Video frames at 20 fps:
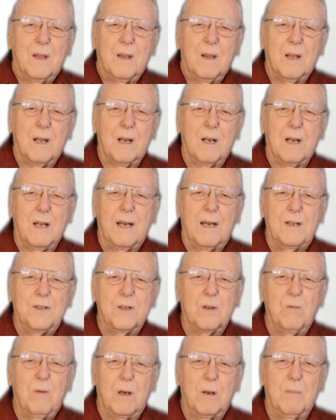that it lies
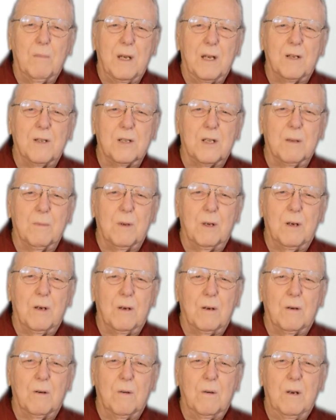in what makes them
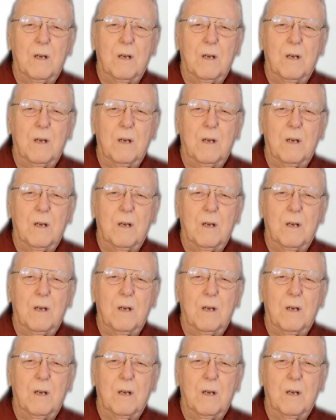go.